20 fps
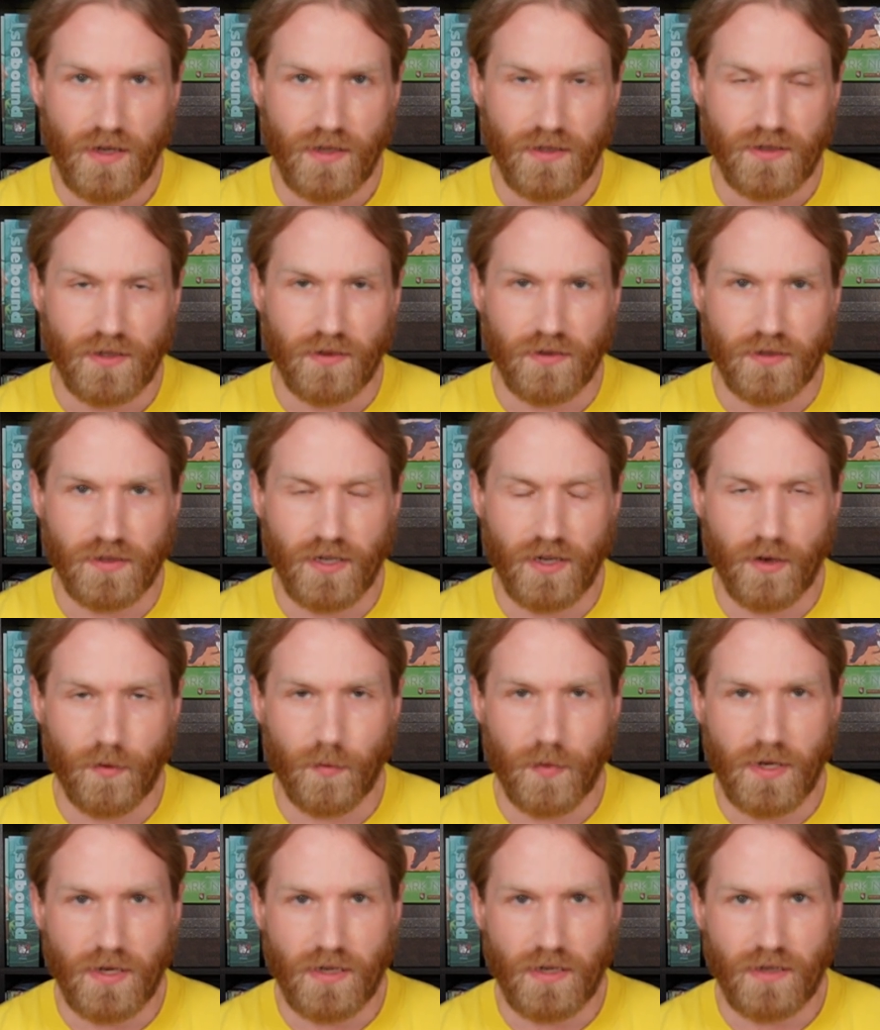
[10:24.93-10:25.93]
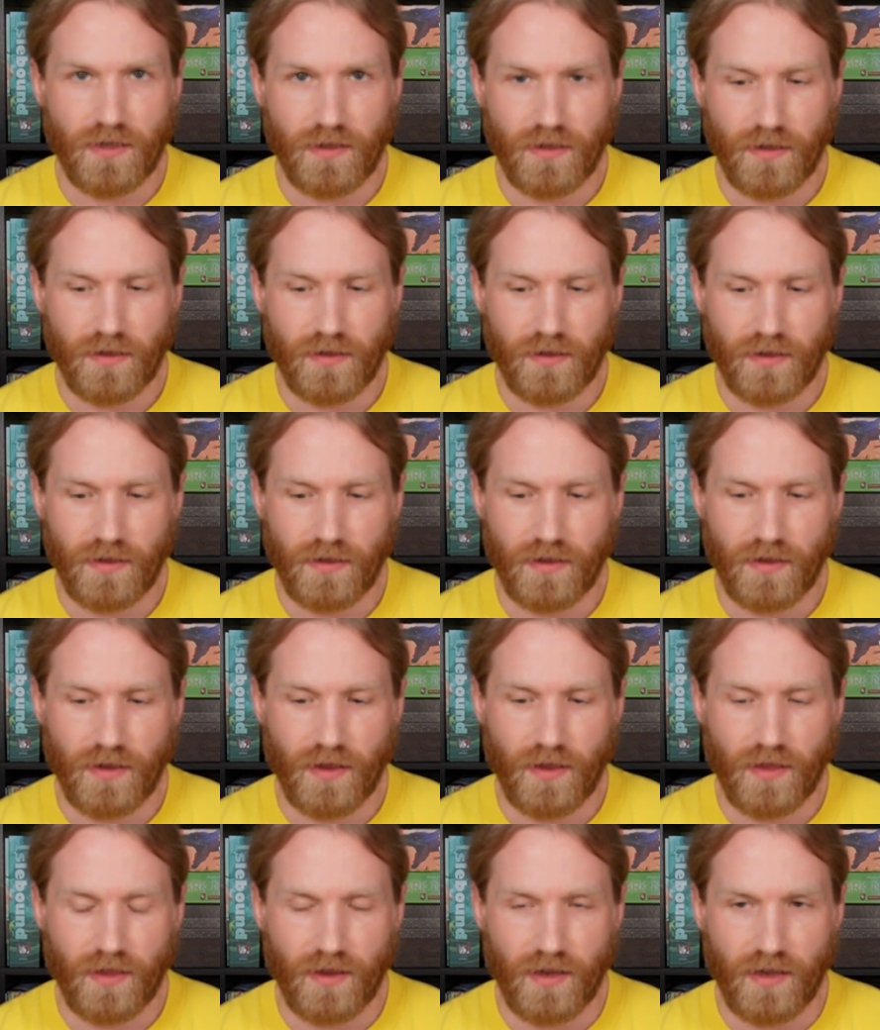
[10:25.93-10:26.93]
So there's going to be
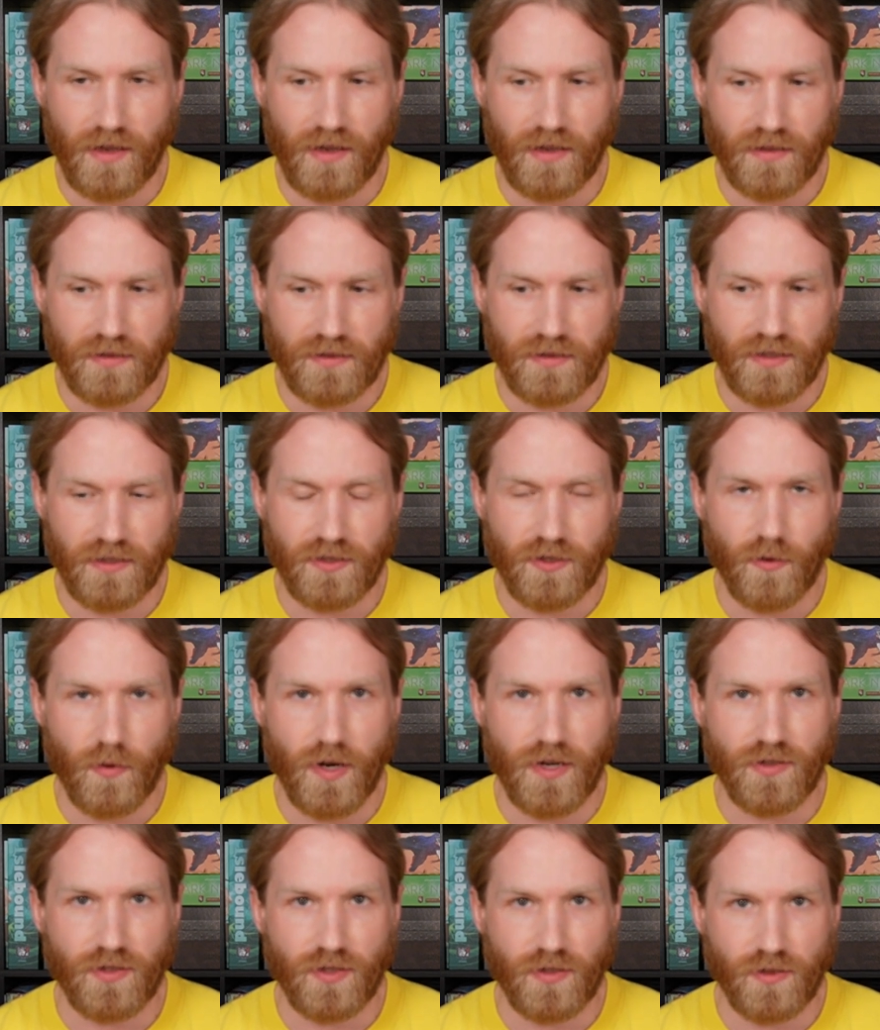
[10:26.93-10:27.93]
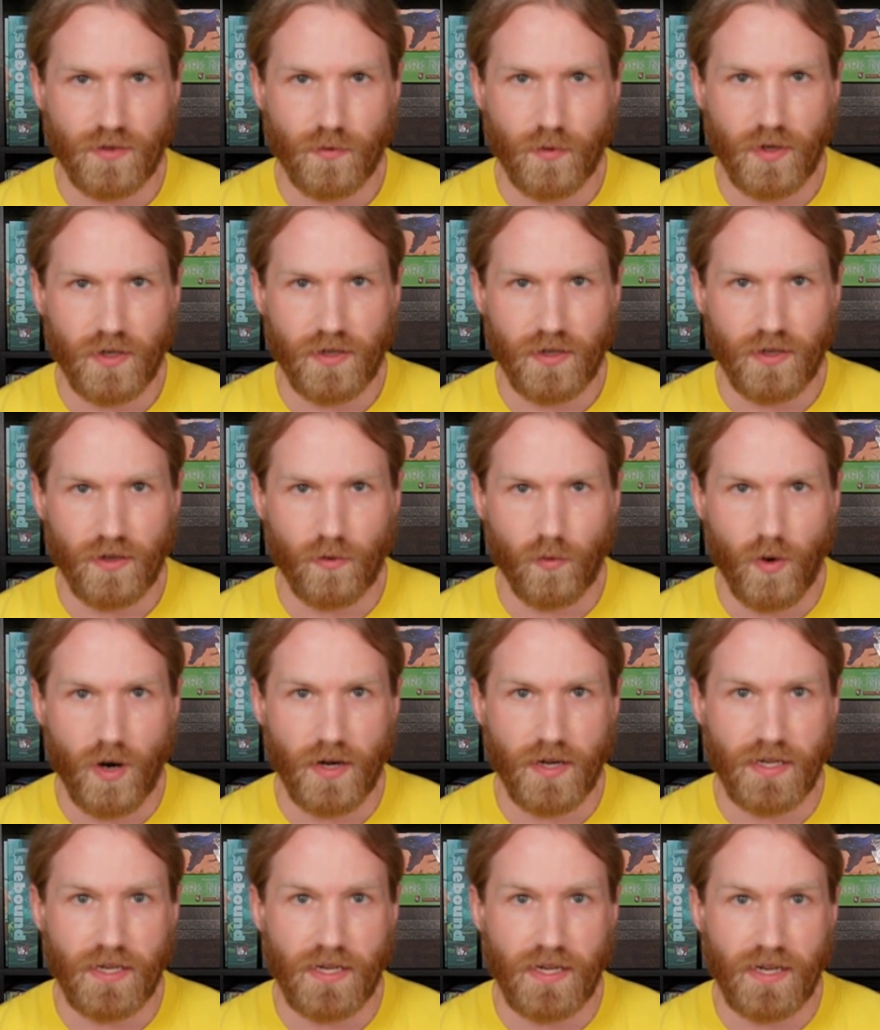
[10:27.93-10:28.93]
situations where you're
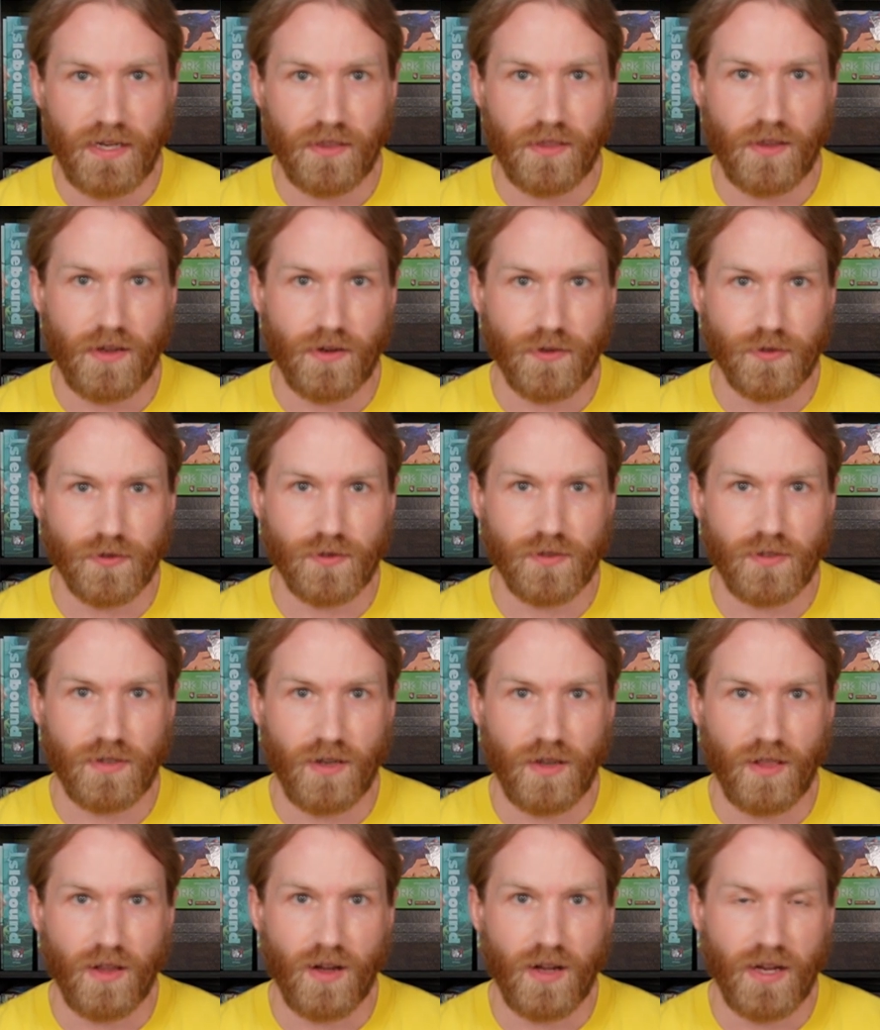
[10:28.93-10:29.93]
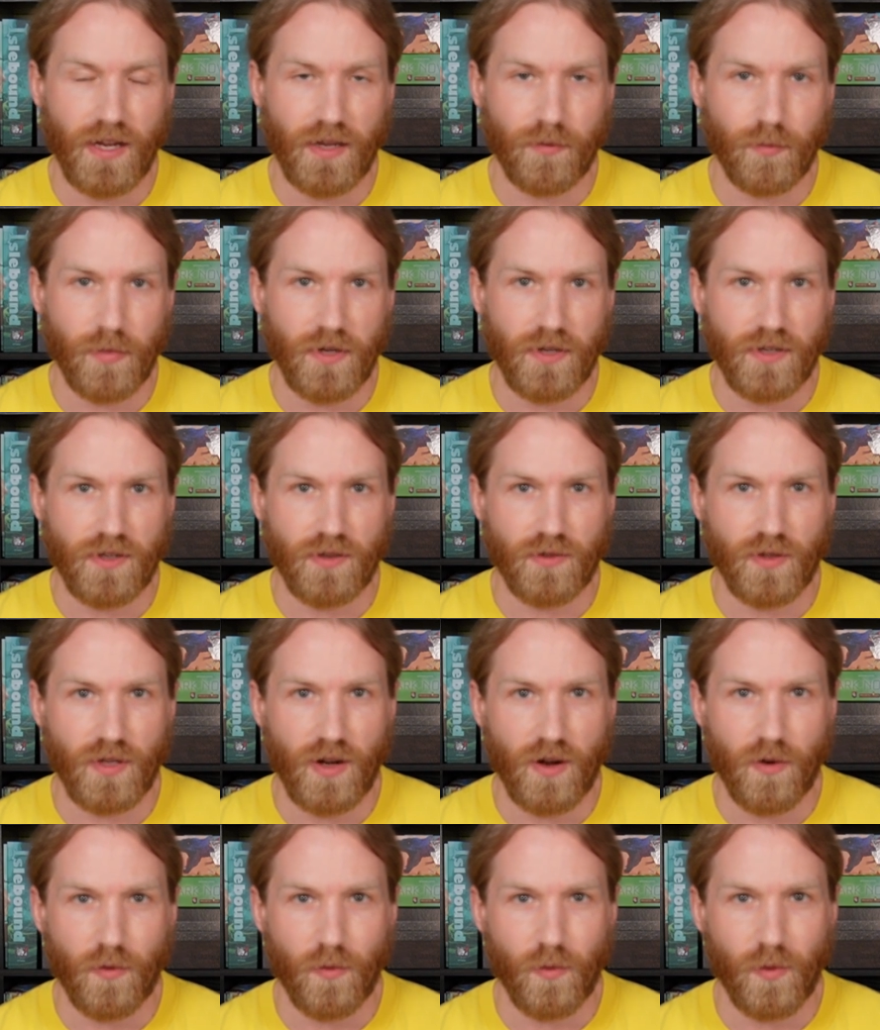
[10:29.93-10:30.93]
wanting to get those a lot, but you
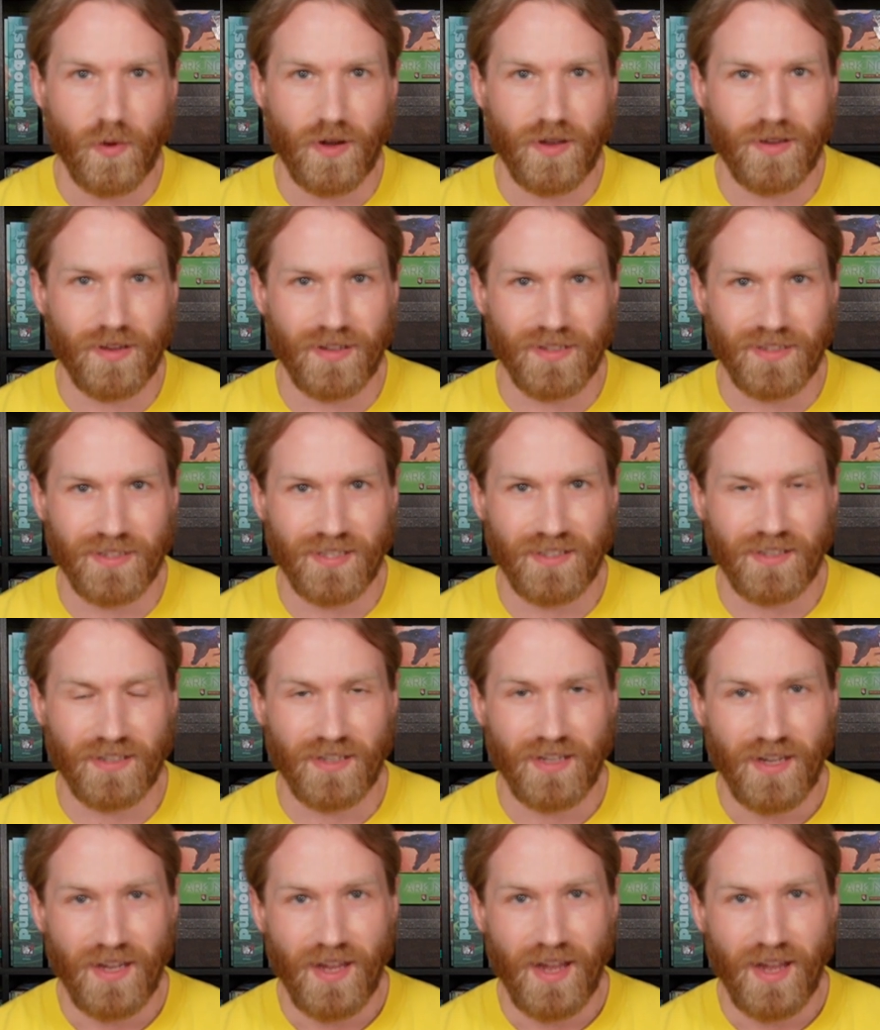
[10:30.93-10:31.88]
don't want to